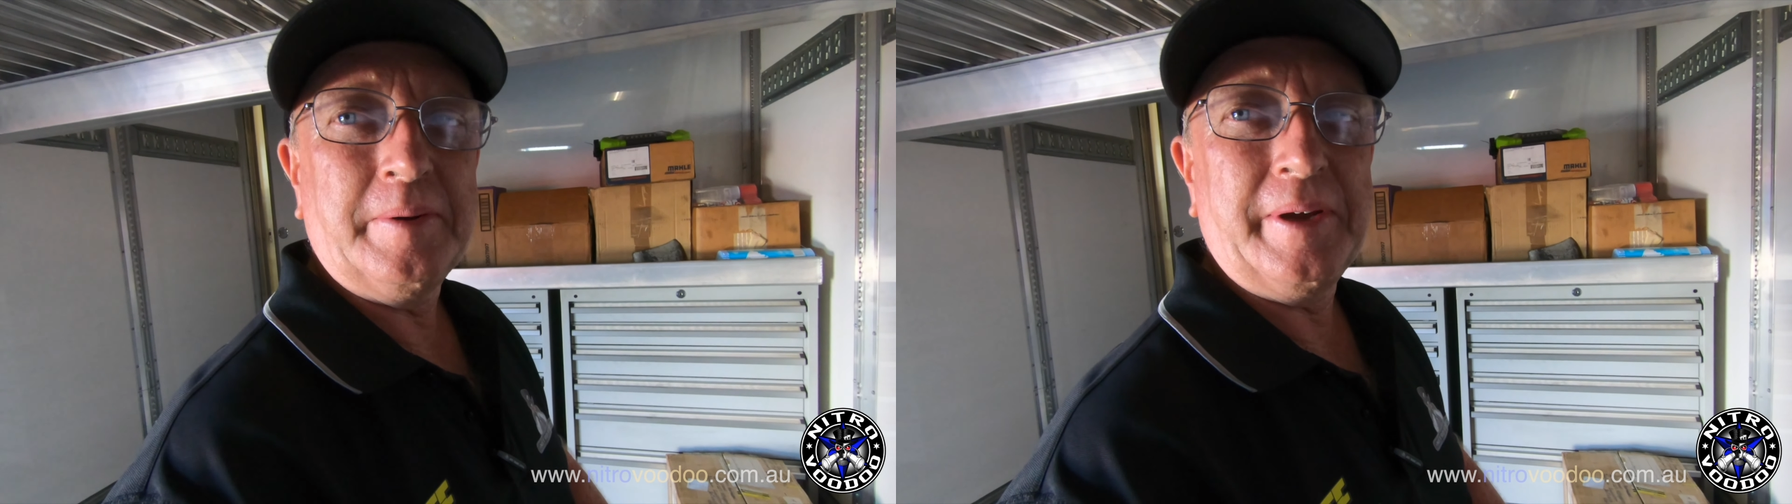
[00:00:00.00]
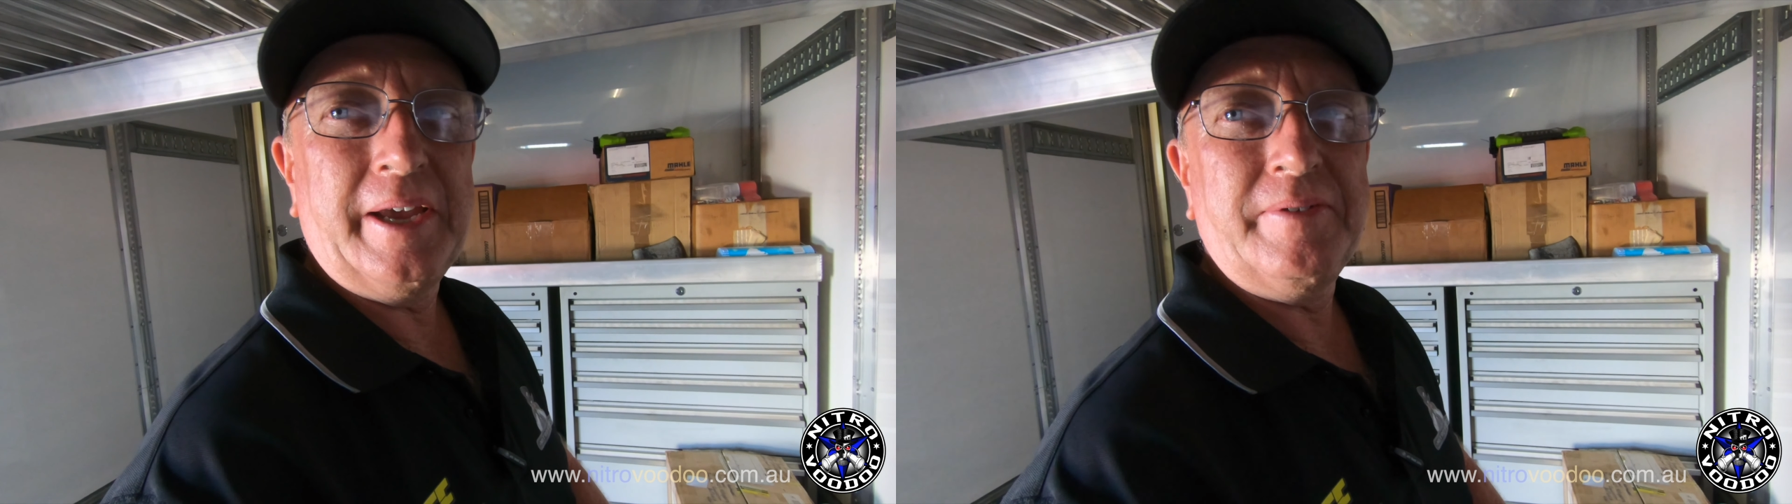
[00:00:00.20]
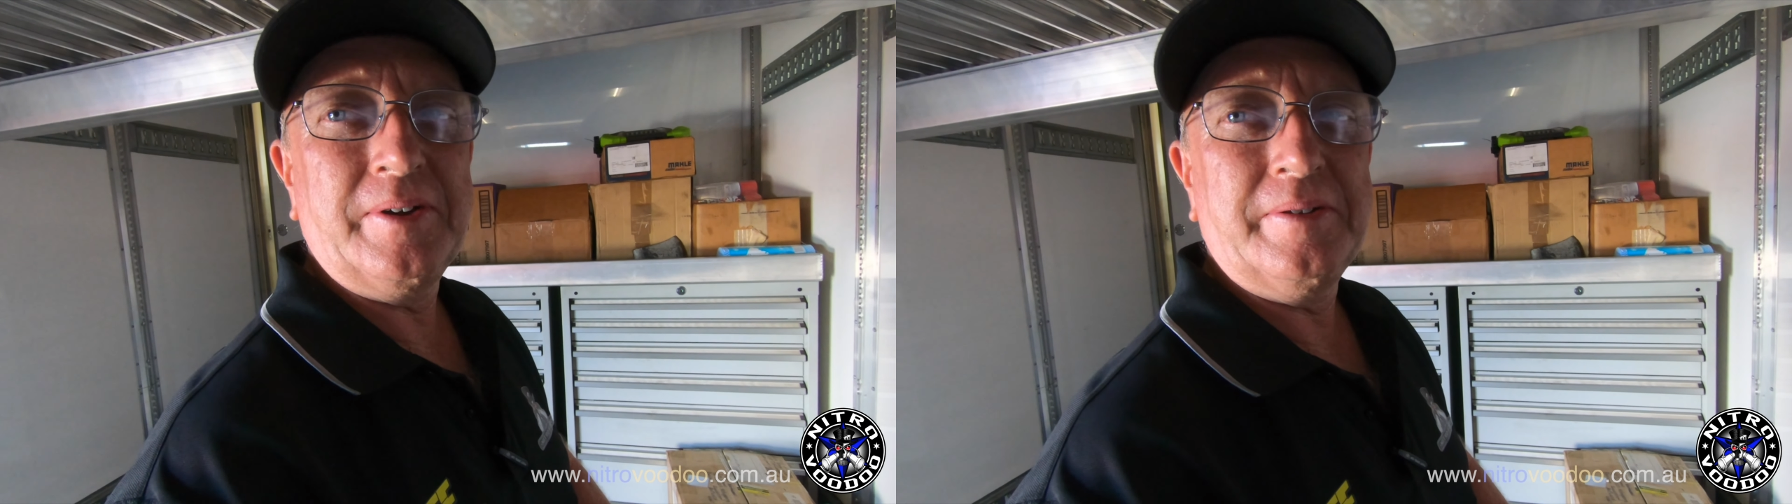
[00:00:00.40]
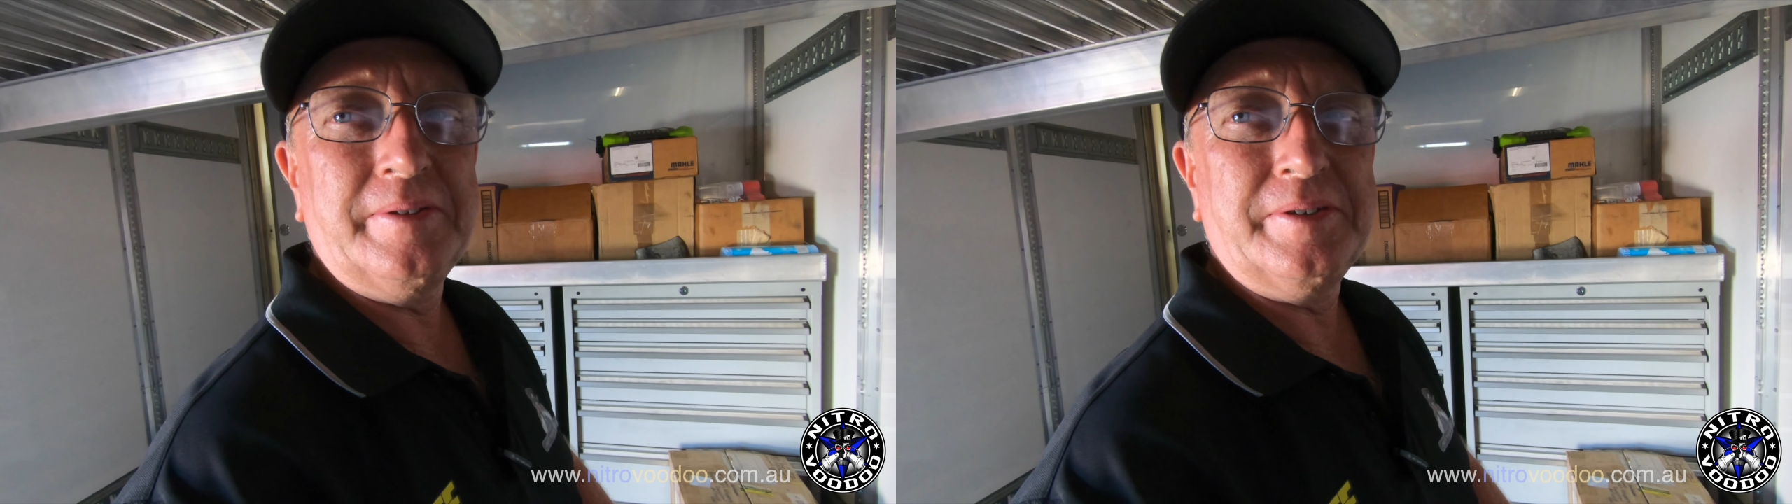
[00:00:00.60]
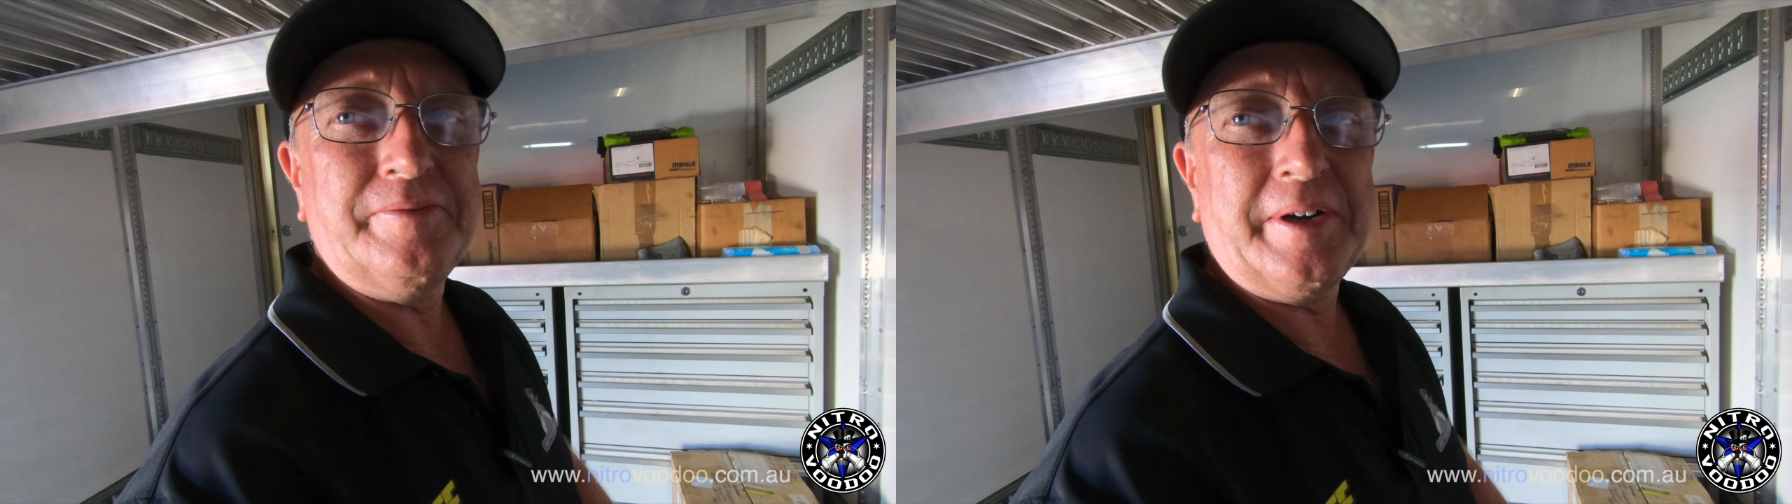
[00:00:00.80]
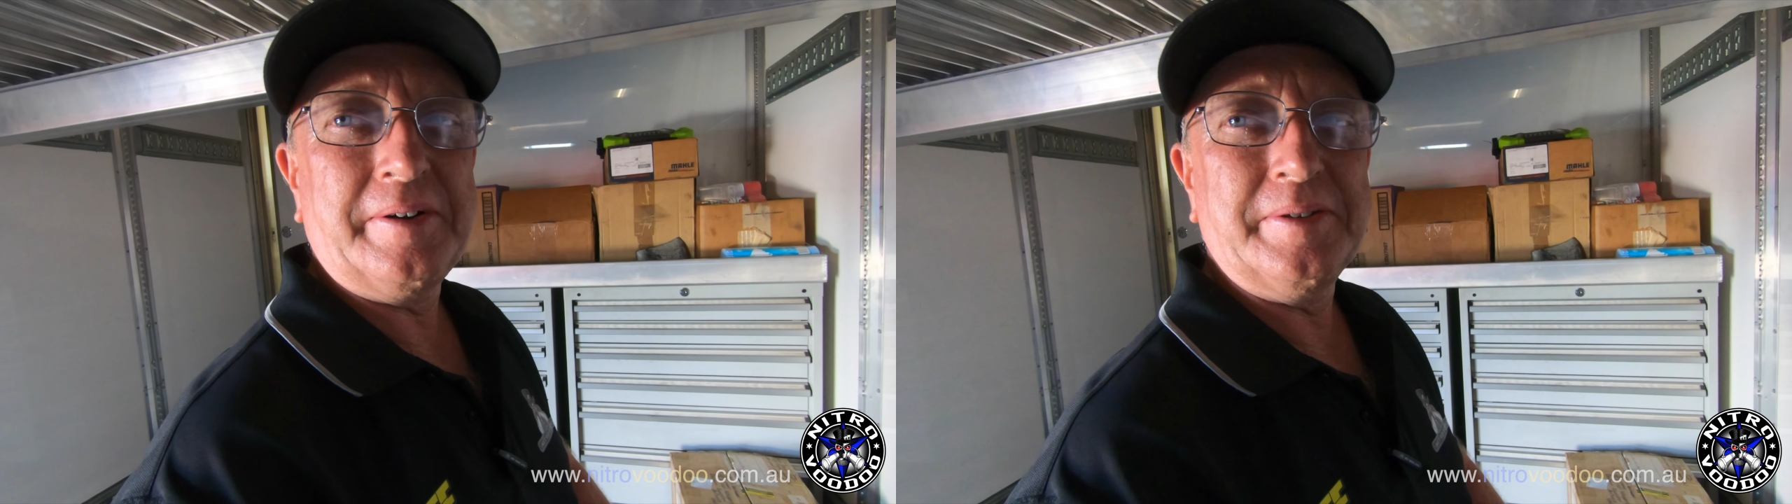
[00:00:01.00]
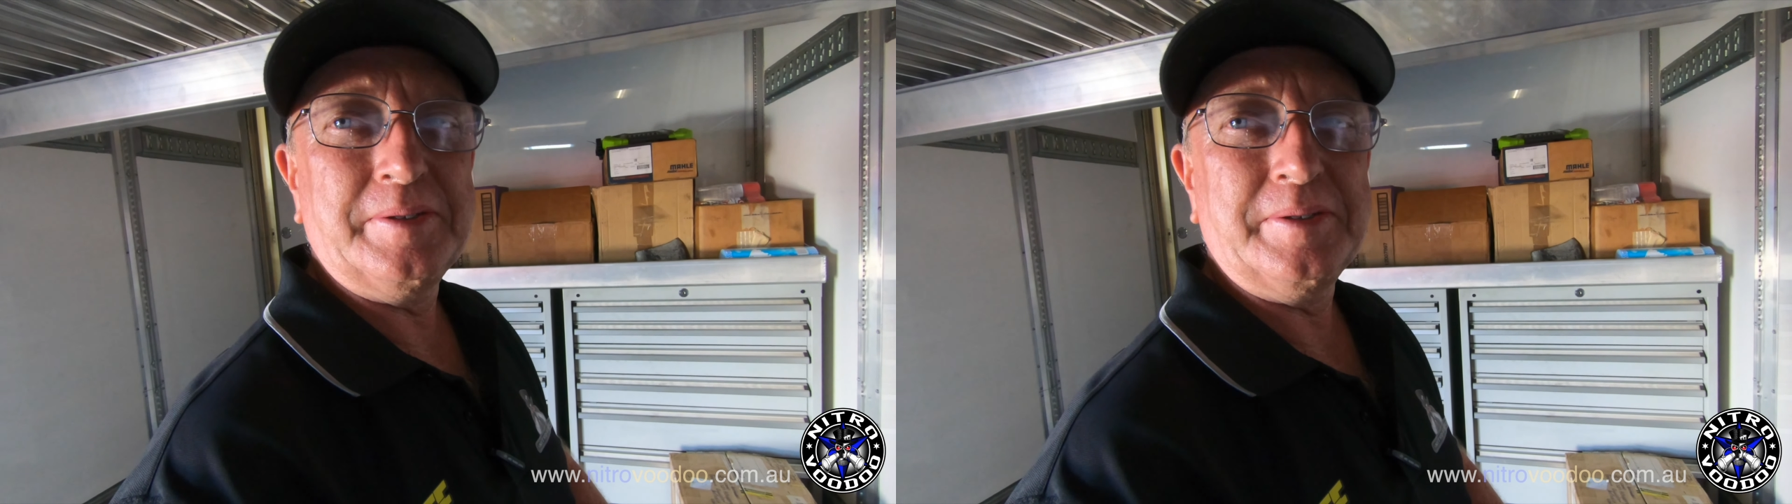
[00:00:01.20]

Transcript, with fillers: We haven't gone this far on